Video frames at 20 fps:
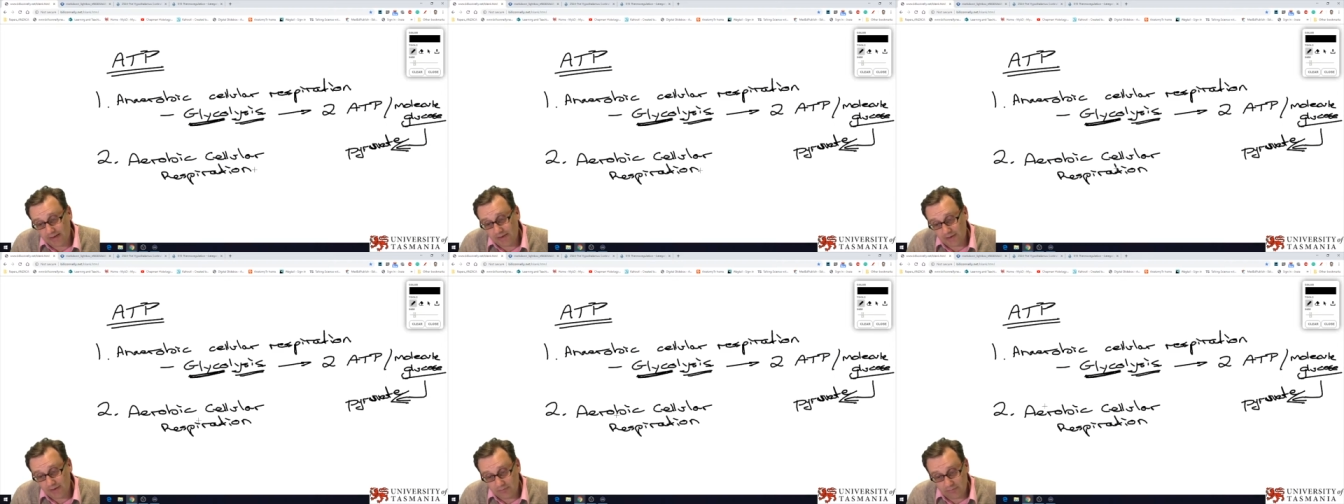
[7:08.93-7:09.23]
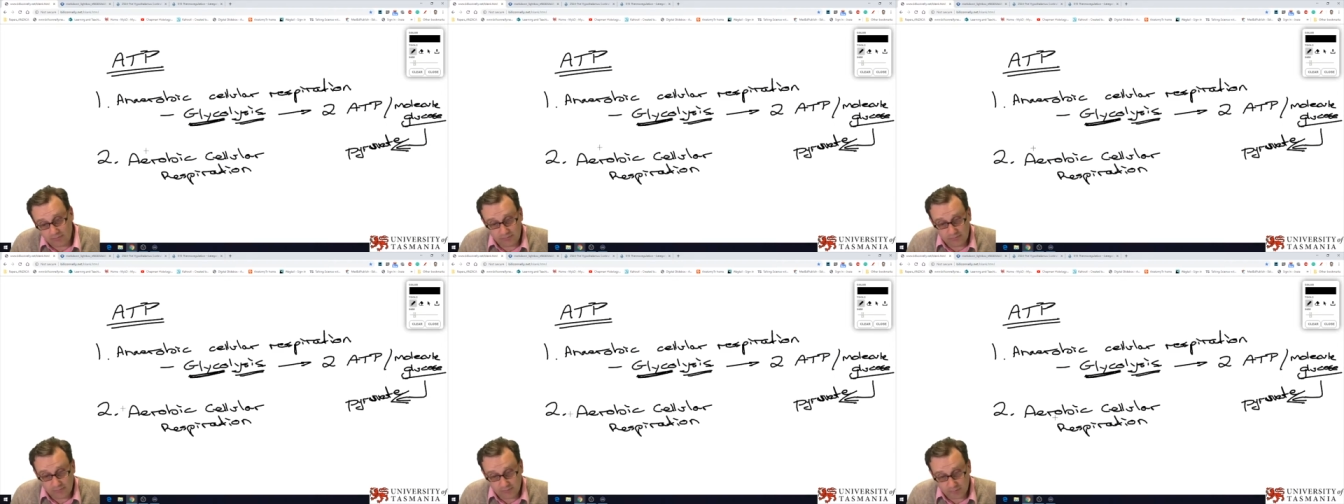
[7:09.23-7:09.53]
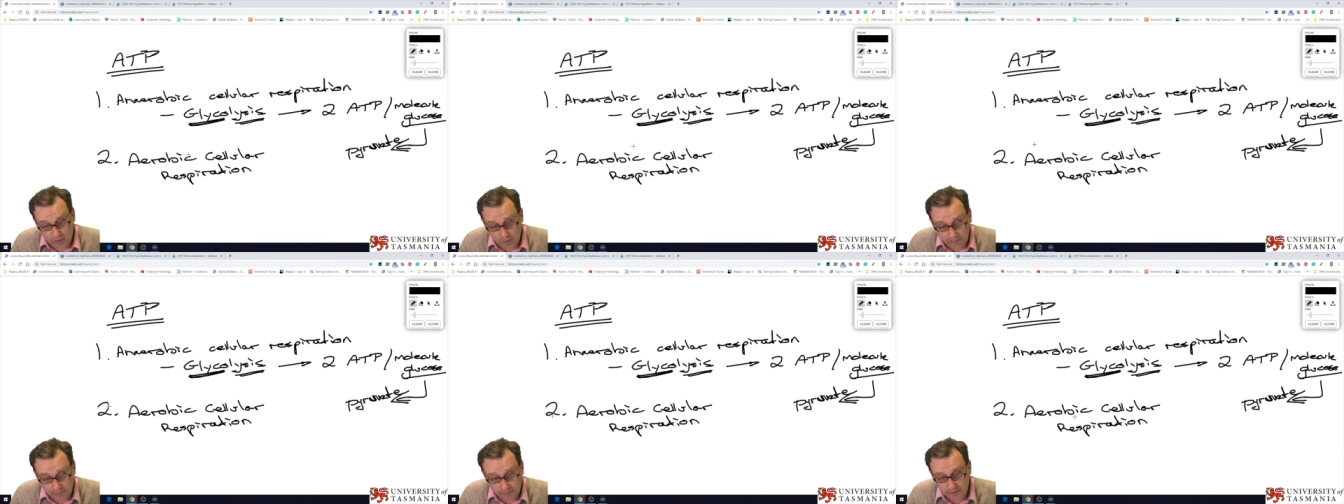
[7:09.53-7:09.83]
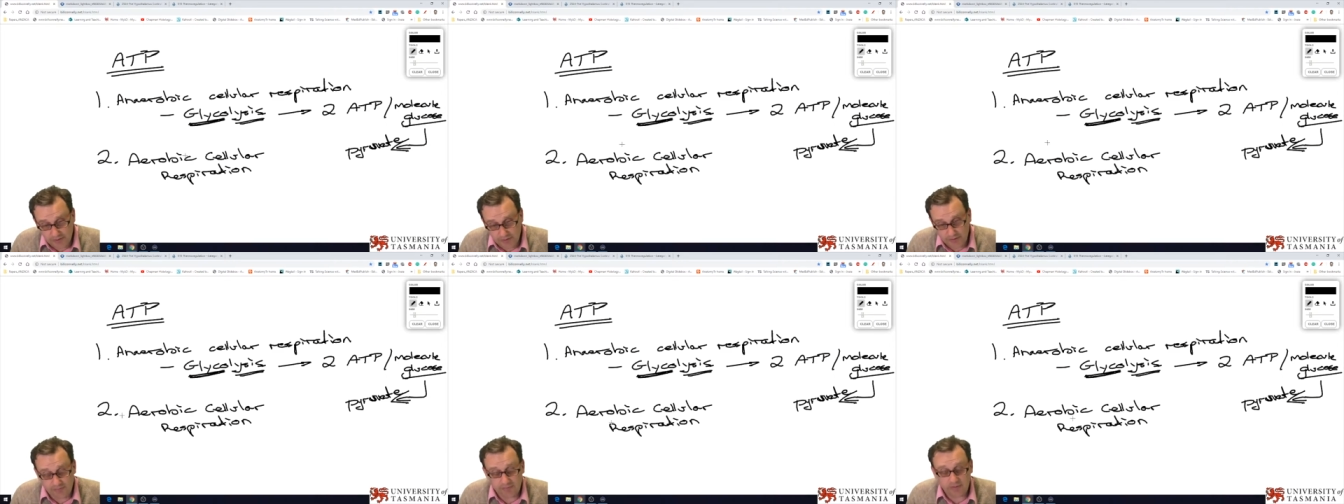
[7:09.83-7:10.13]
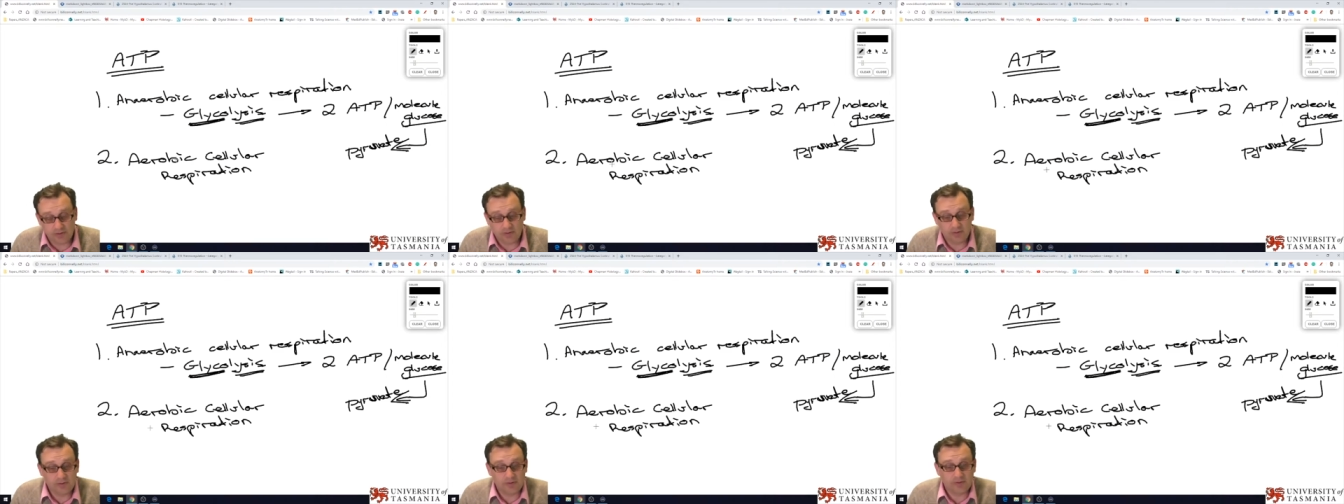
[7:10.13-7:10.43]
that's
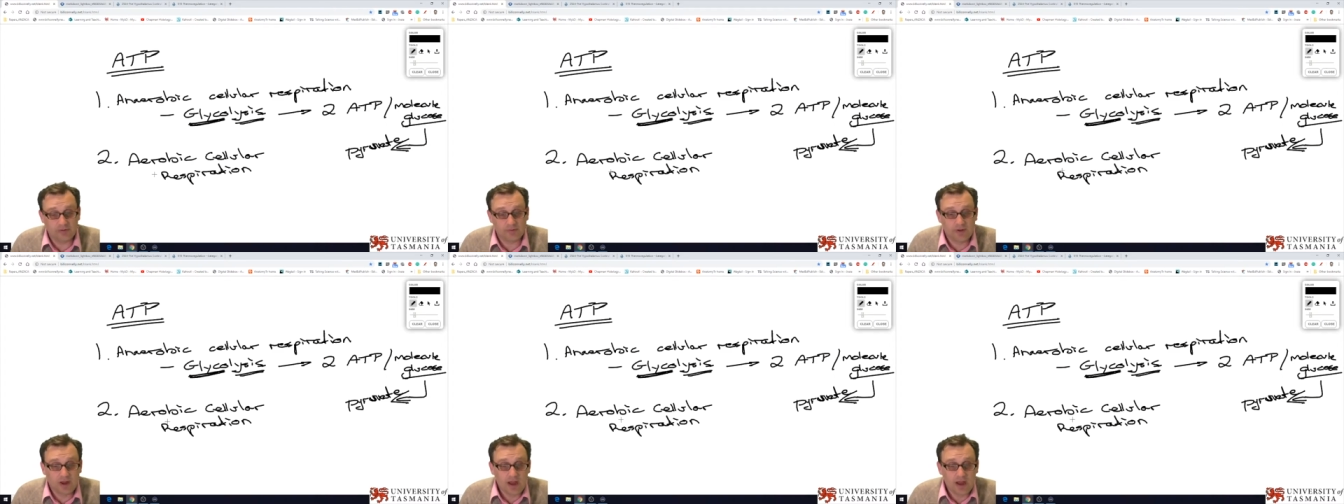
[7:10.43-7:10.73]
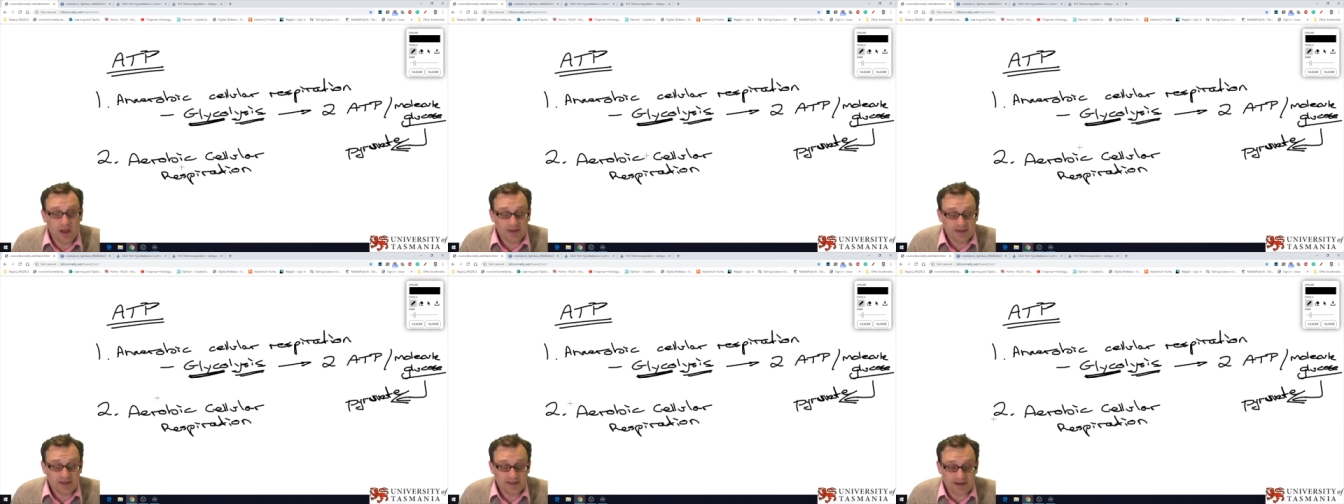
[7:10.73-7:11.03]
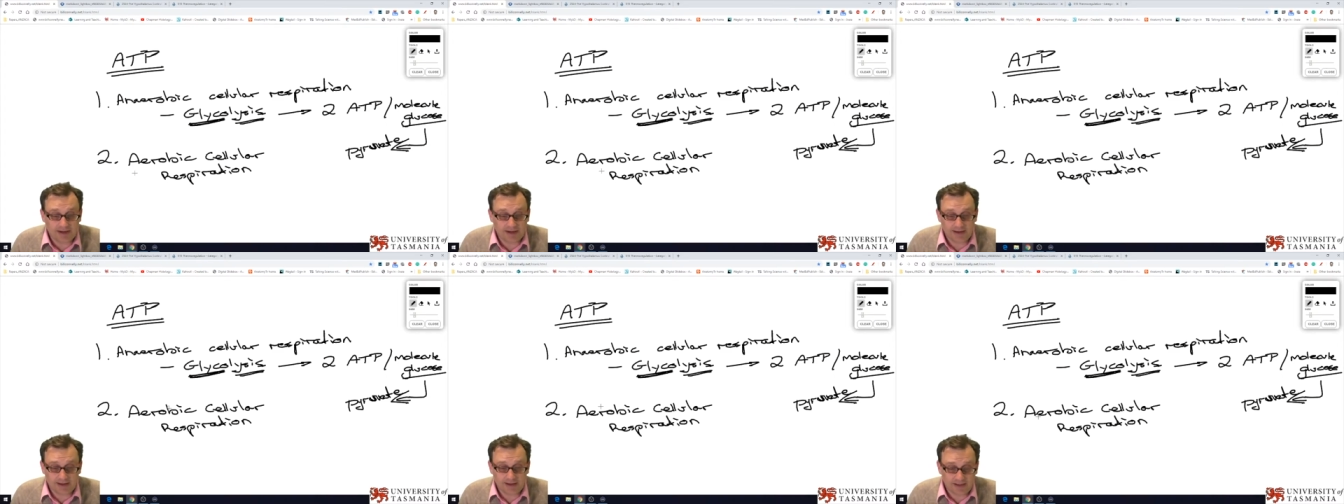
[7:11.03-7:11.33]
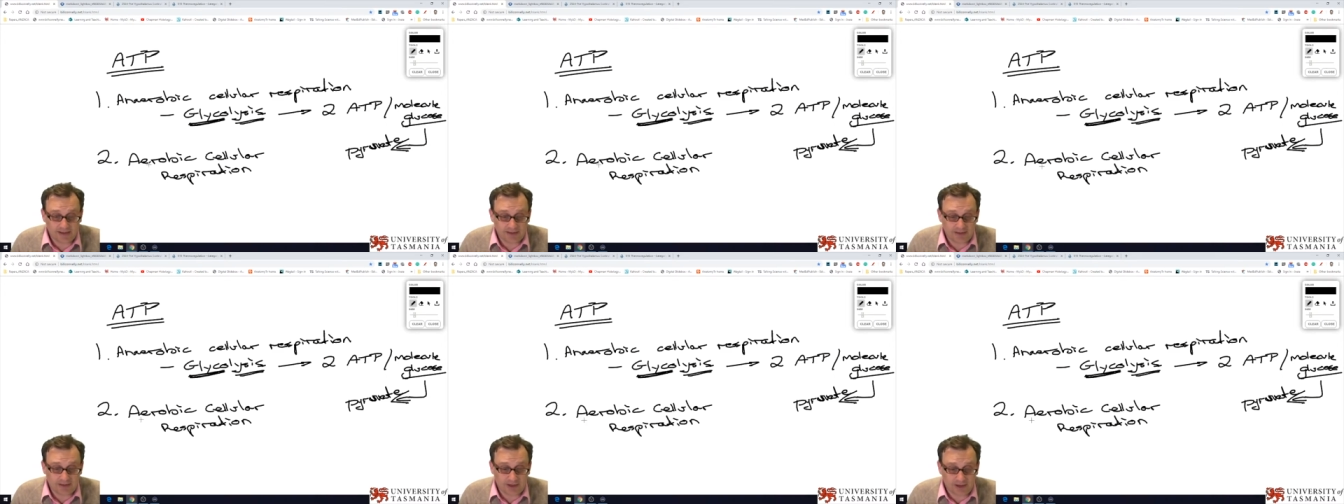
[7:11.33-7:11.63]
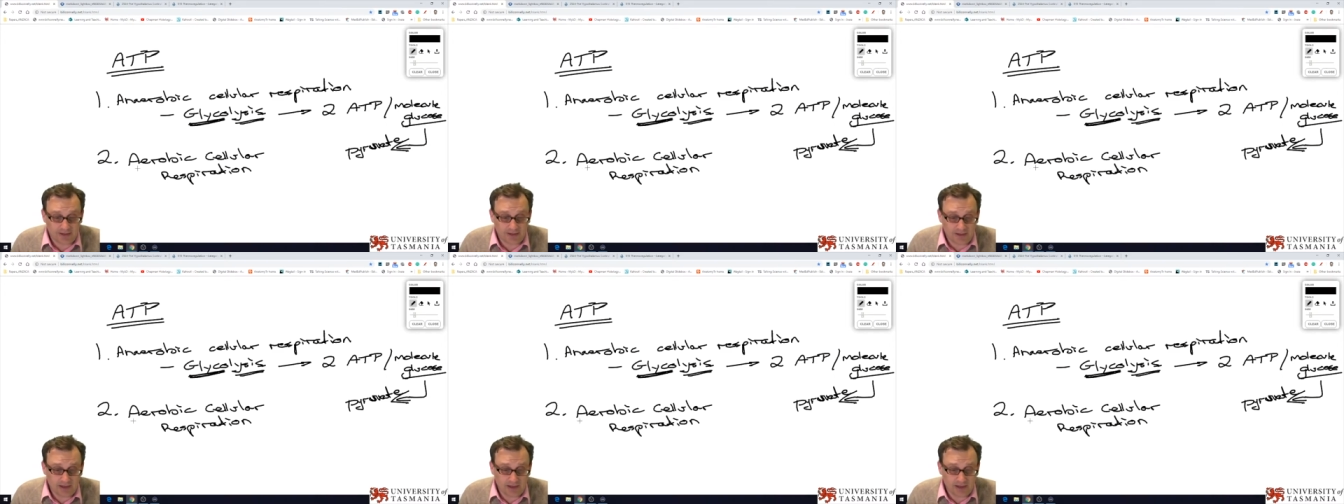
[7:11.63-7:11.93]
hopefully, you know, you've started to
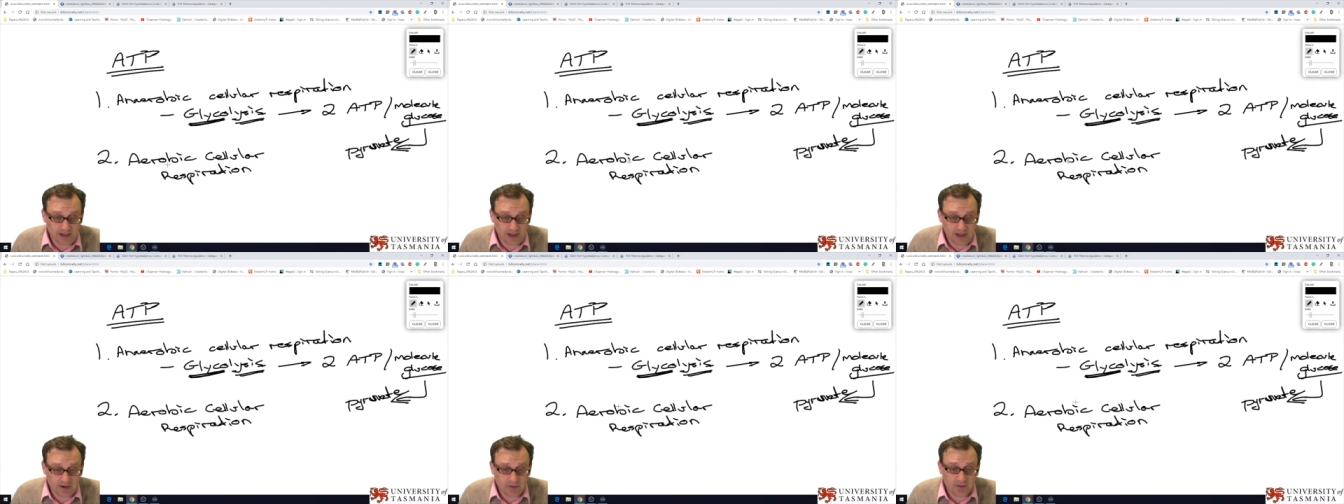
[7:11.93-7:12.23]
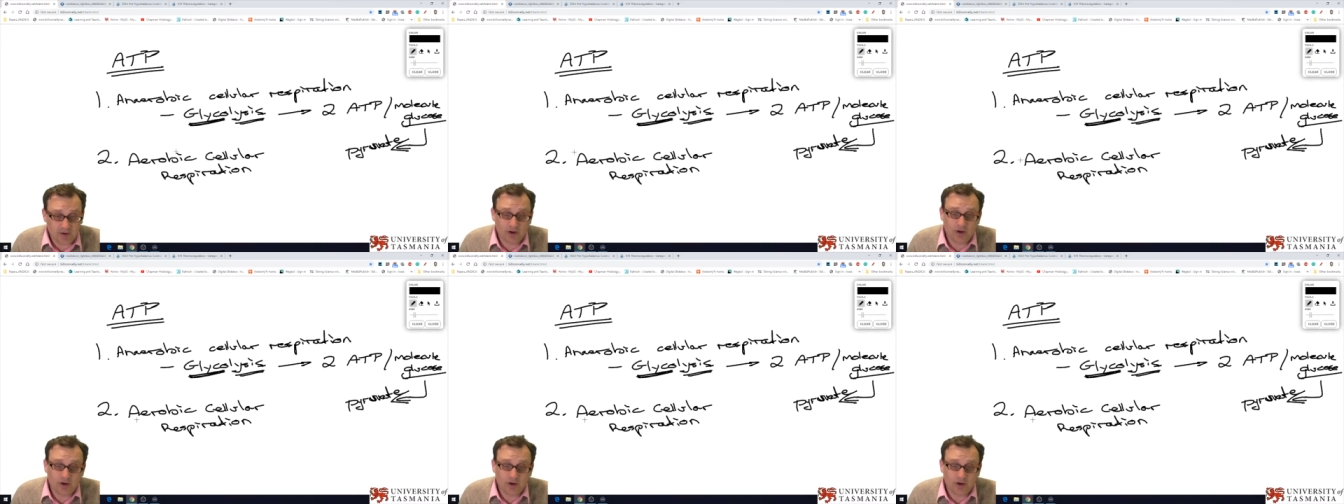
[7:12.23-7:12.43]
get this idea.